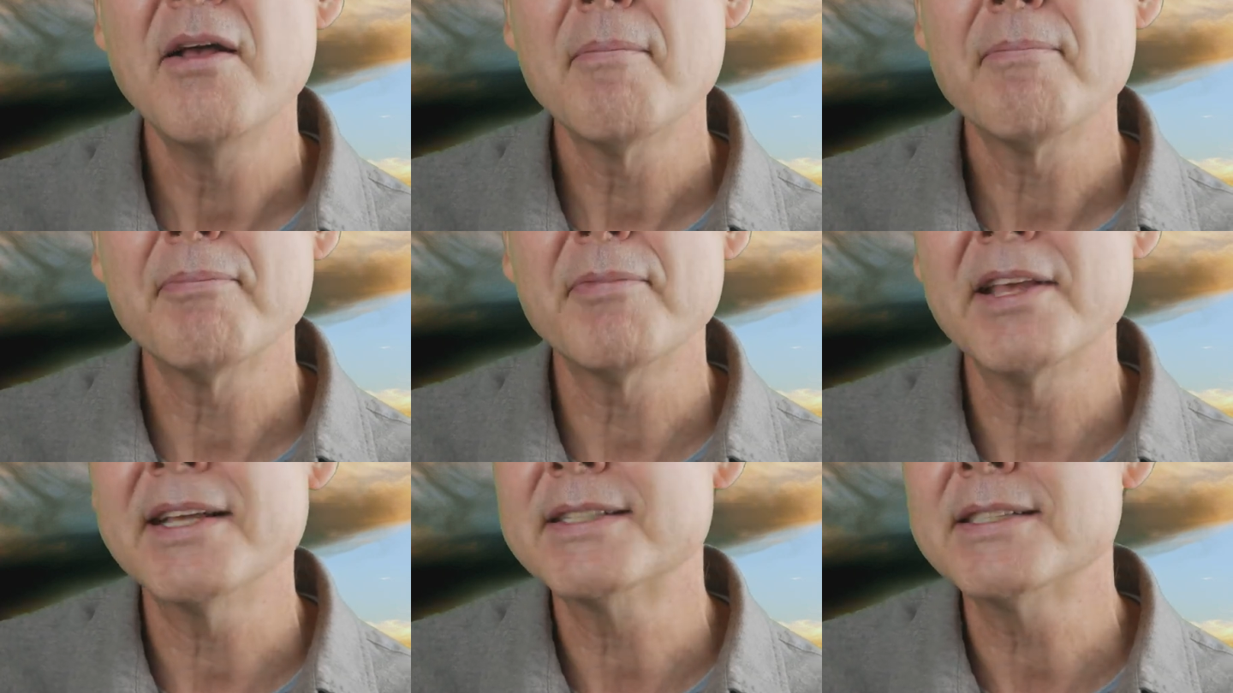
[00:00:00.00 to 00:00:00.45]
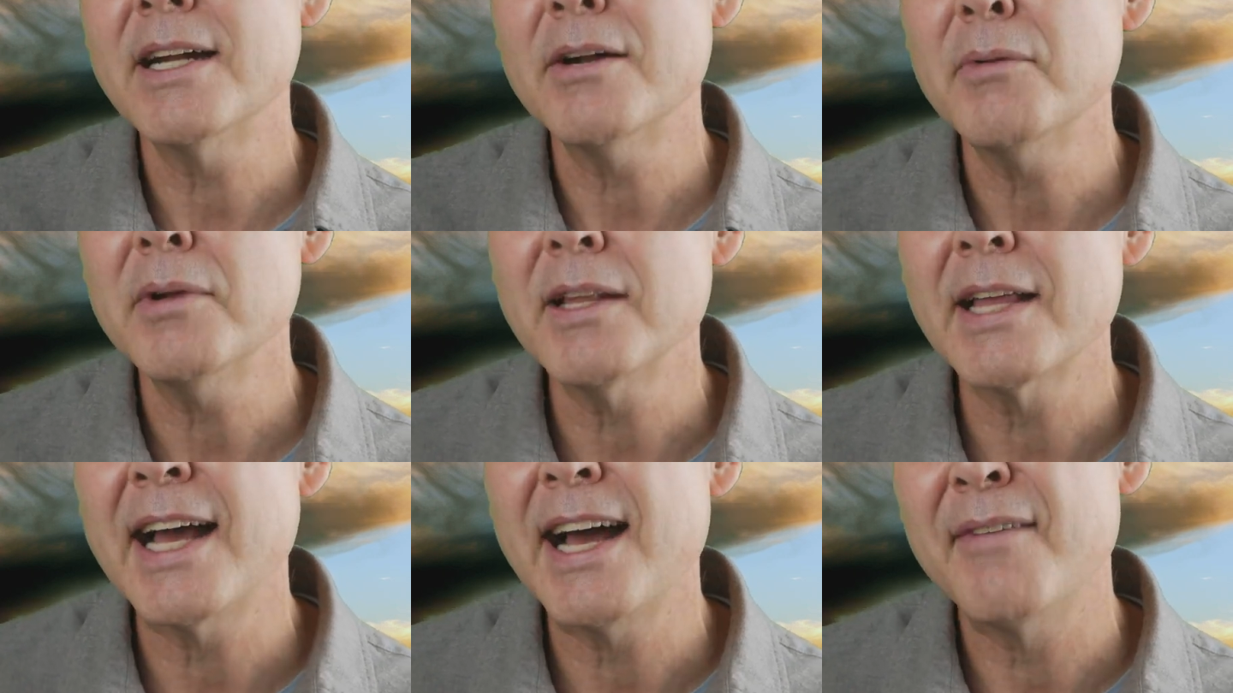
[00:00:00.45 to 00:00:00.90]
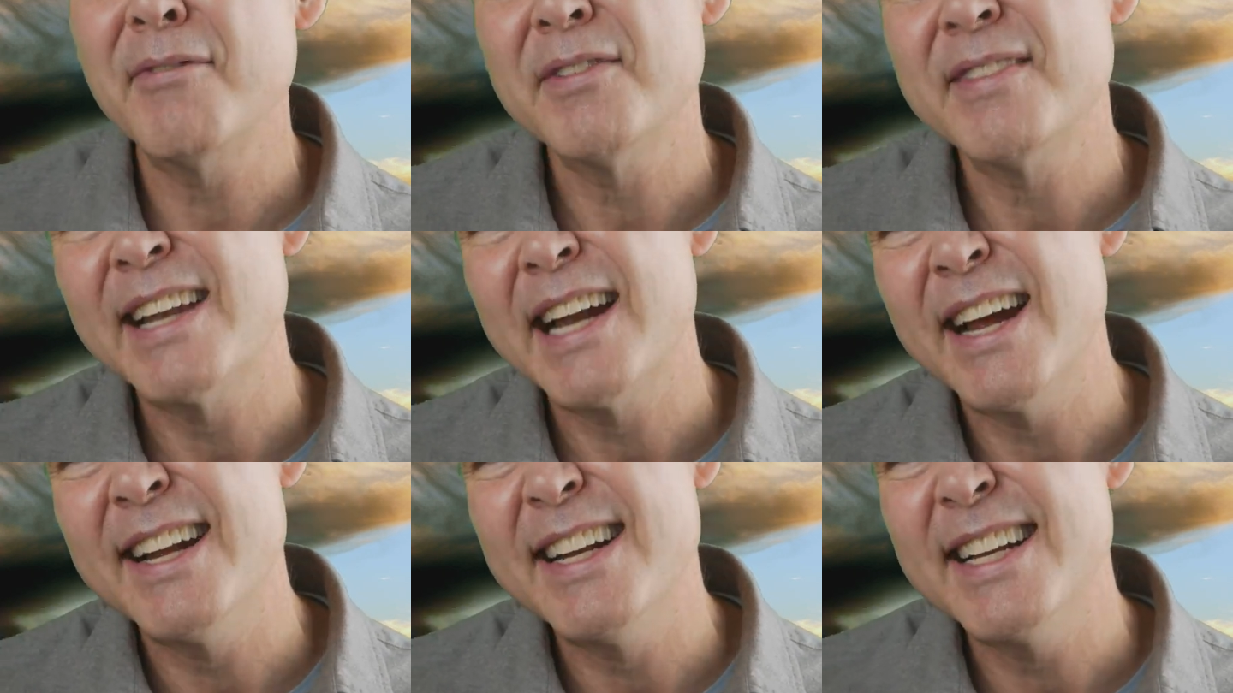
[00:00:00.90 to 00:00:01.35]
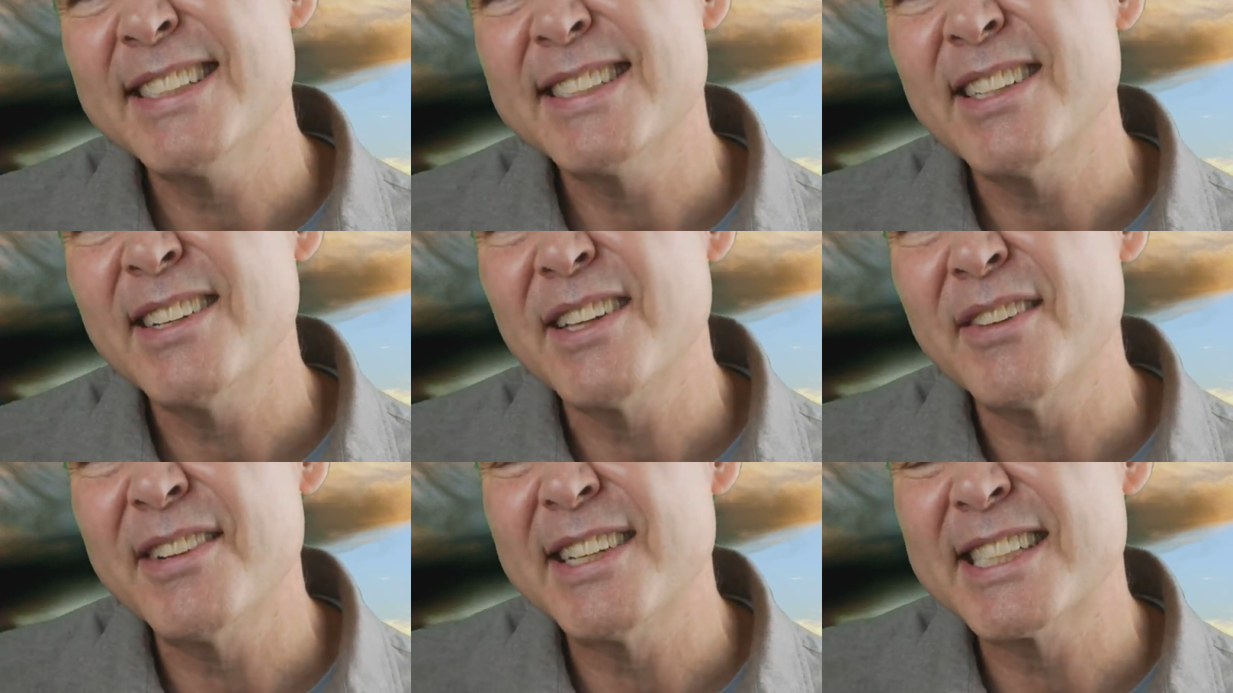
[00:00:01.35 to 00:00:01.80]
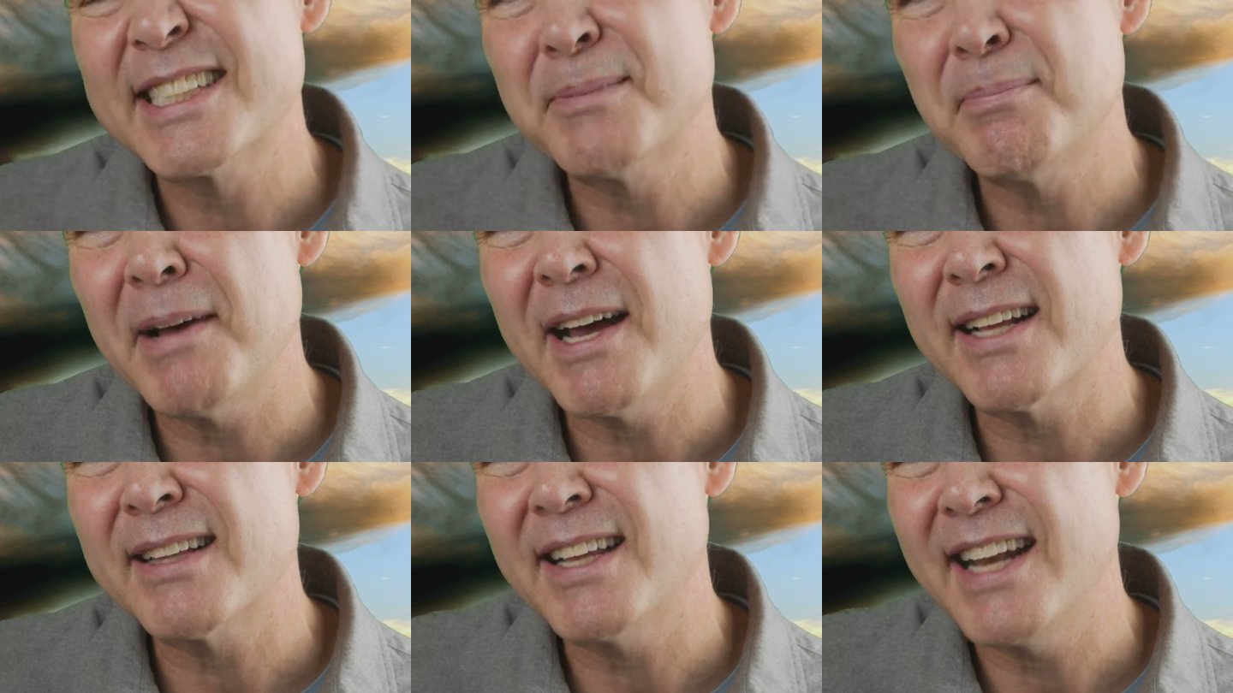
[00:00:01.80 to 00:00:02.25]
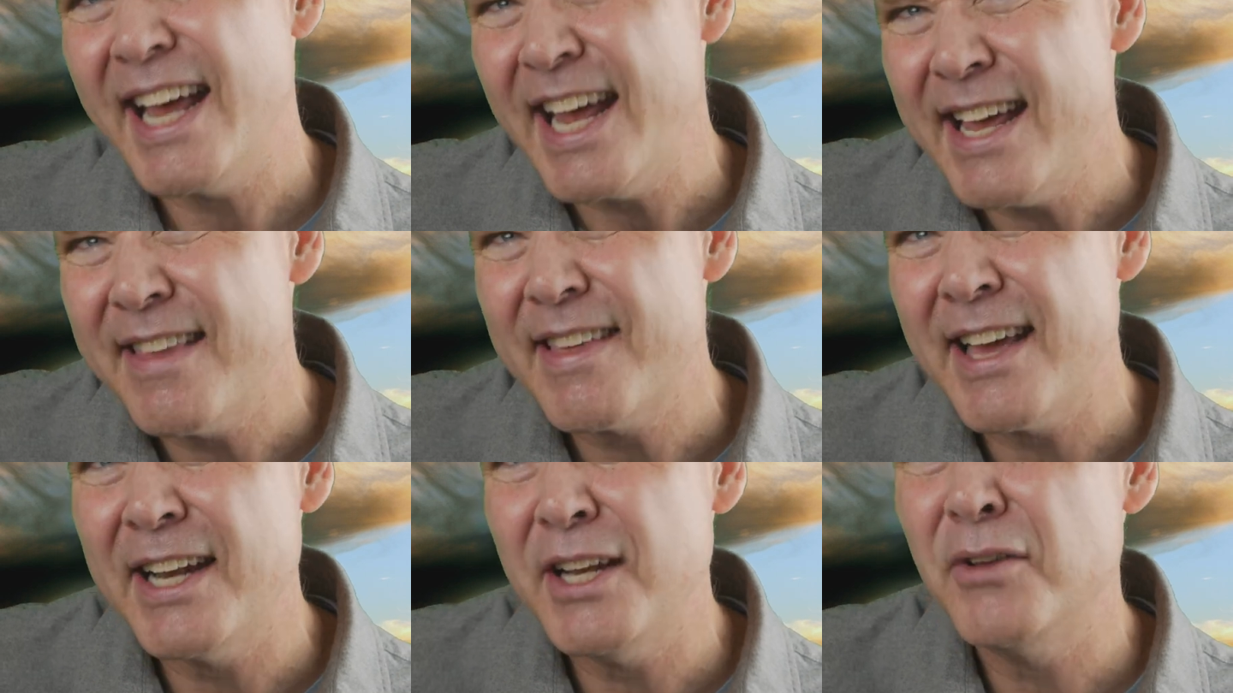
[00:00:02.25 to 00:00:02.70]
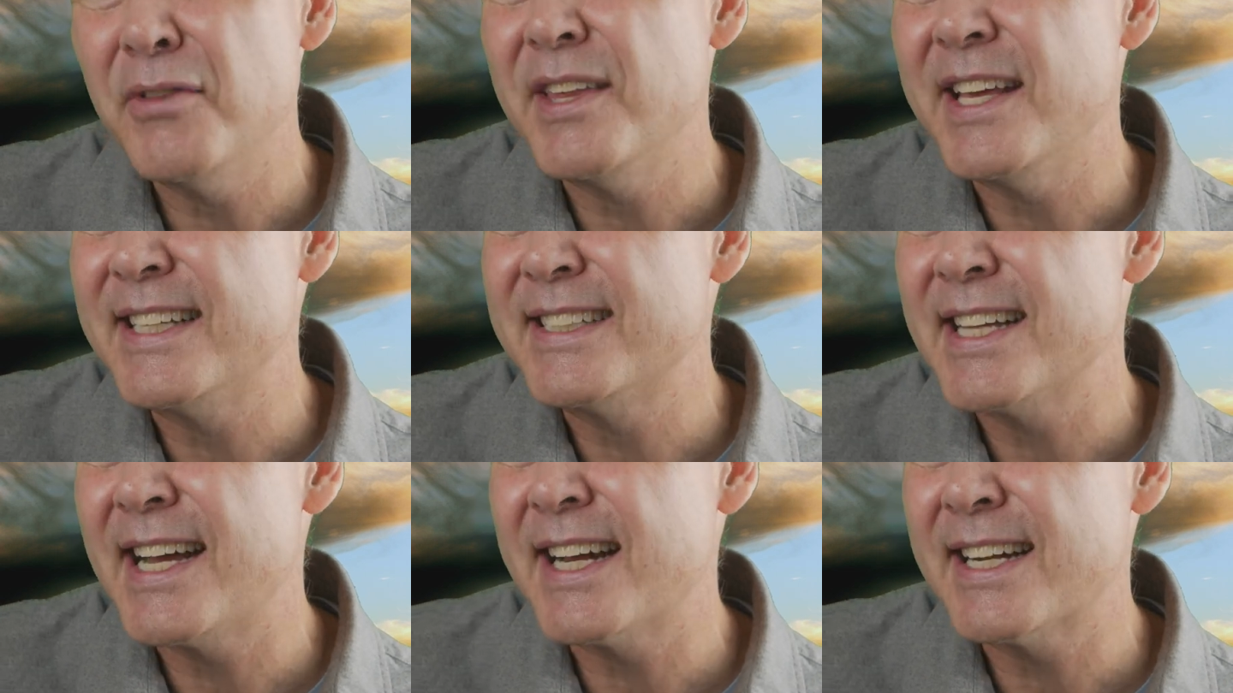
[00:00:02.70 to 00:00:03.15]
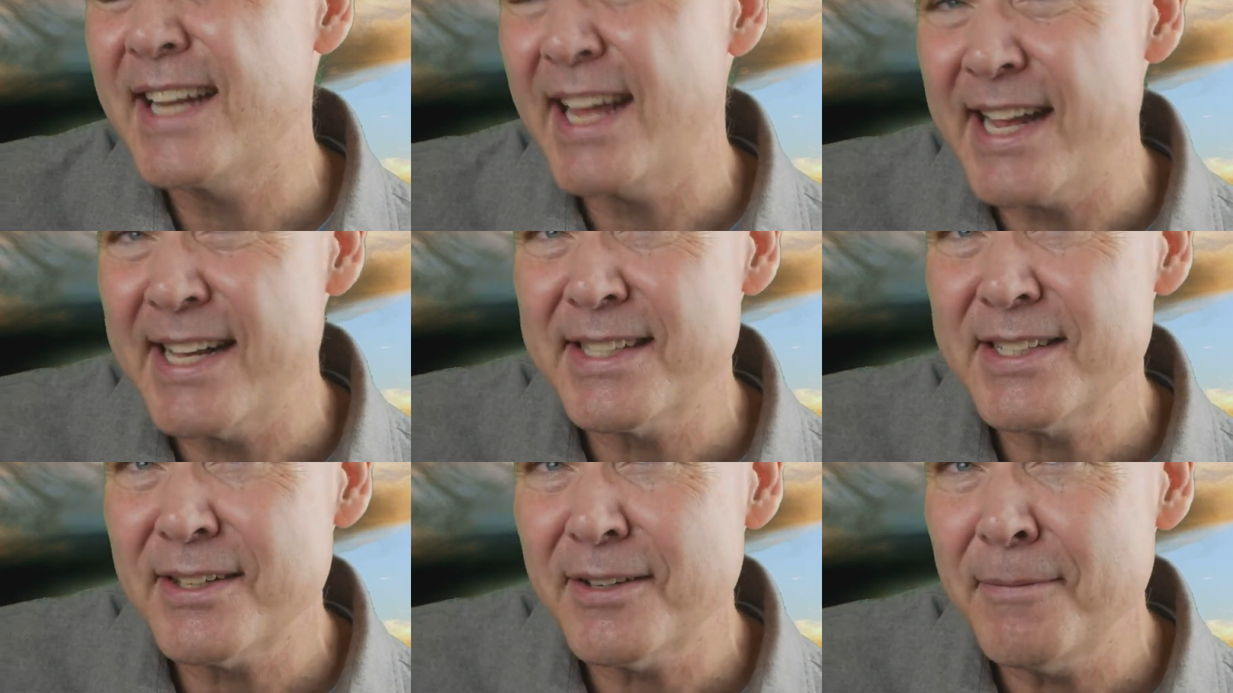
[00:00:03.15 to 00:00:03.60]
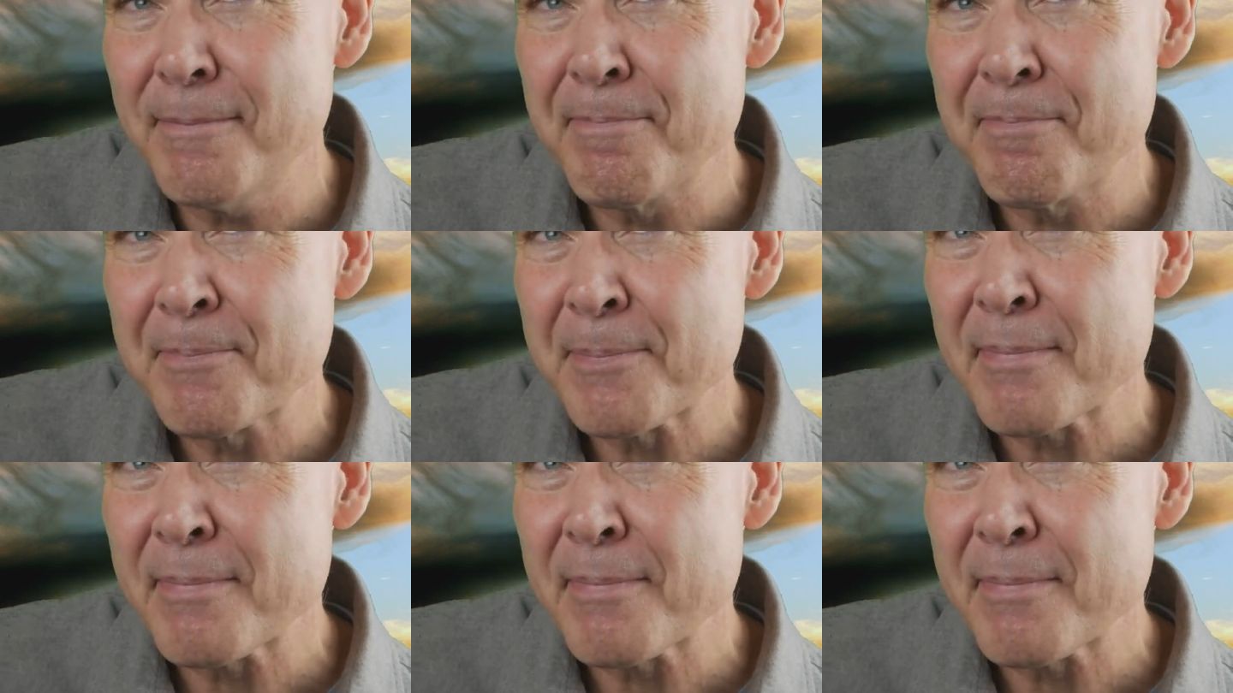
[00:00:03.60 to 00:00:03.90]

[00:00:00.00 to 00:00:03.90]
And it's not really that I necessarily would expect that, hey, they knew the exact answer,